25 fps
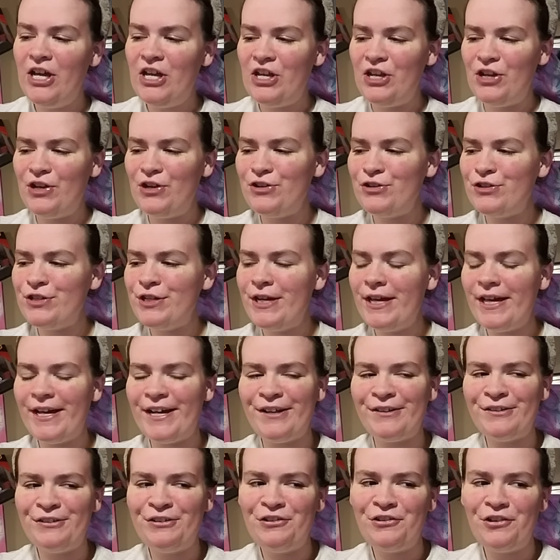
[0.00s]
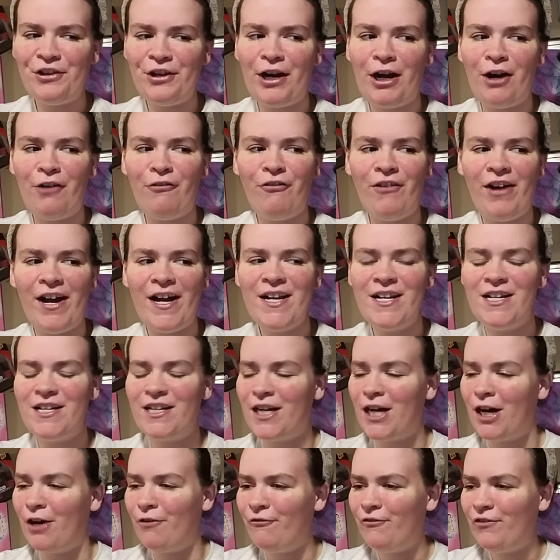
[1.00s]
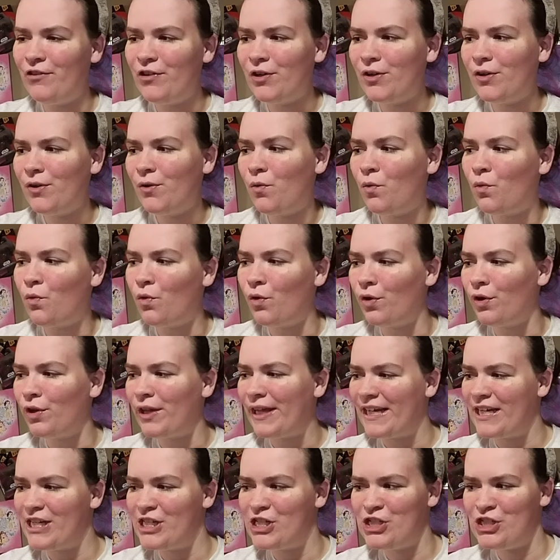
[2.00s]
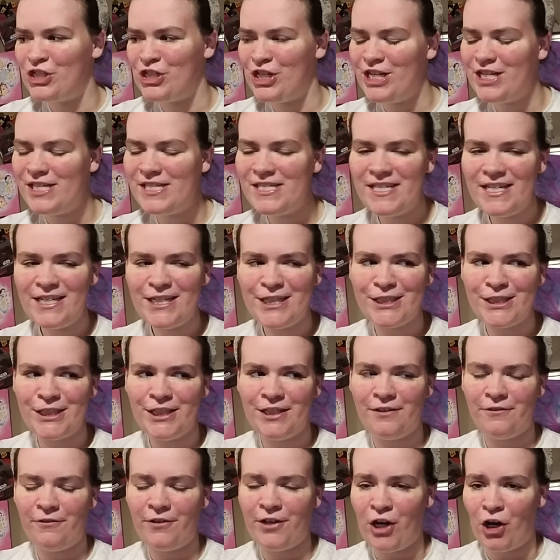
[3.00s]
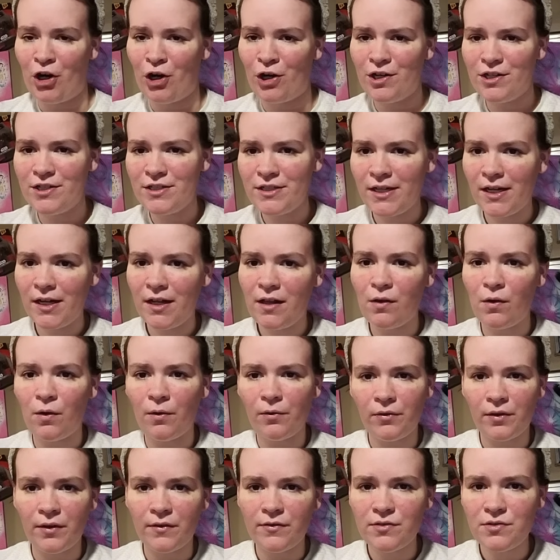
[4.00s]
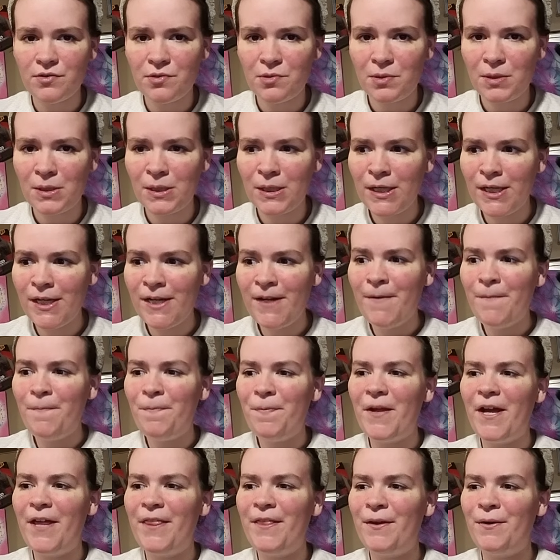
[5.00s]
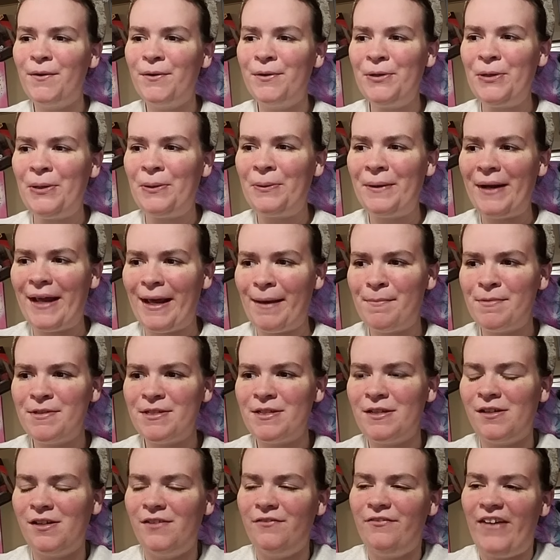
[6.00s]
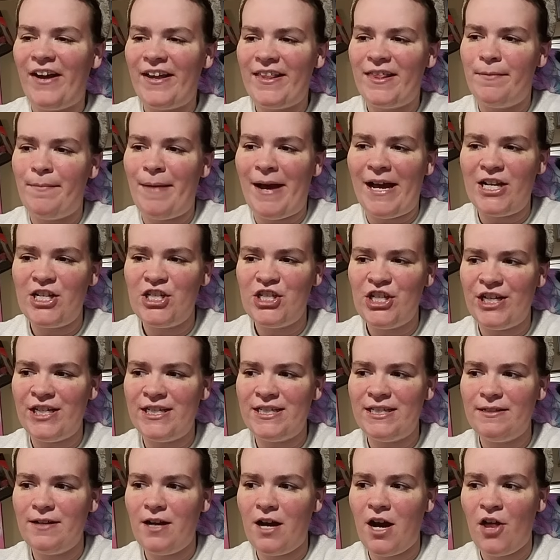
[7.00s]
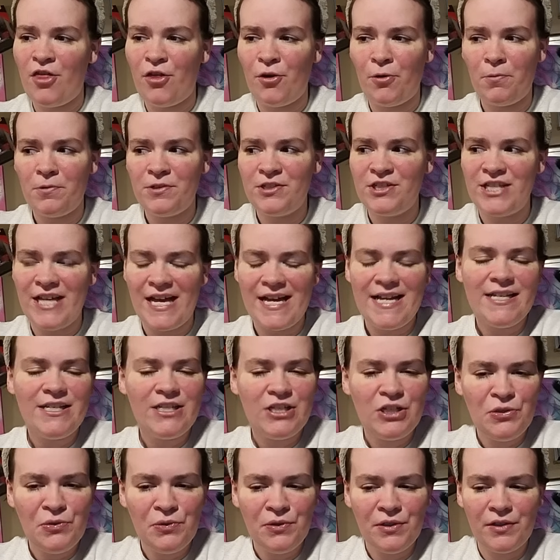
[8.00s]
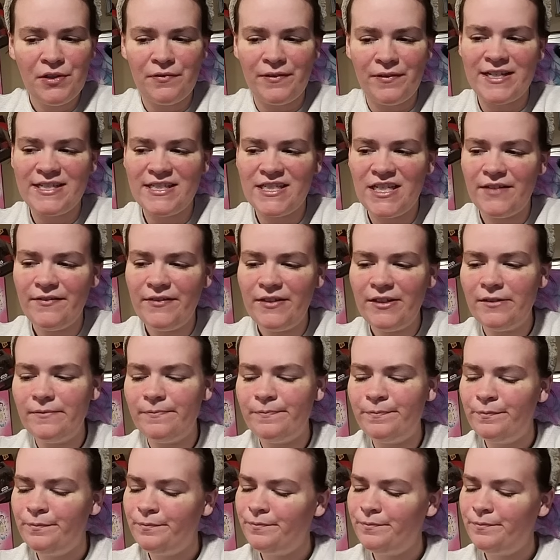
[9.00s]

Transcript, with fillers: Usually I'll do that, I'll find a comforter or like a sheet set of, of a yard sale or thrift store, and then I'll go on Amazon and find the matching other set to it, the rest of it,